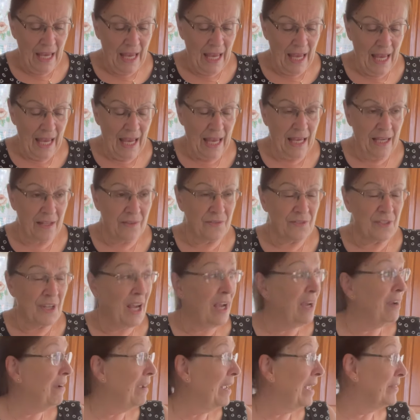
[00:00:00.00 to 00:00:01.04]
And
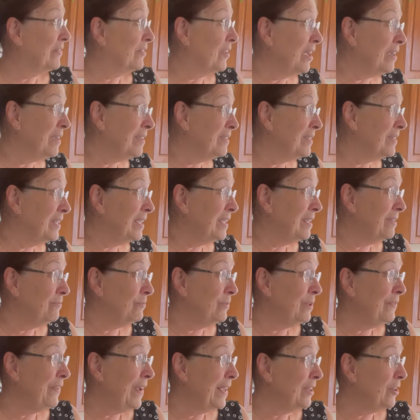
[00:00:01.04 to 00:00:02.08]
luckily we've had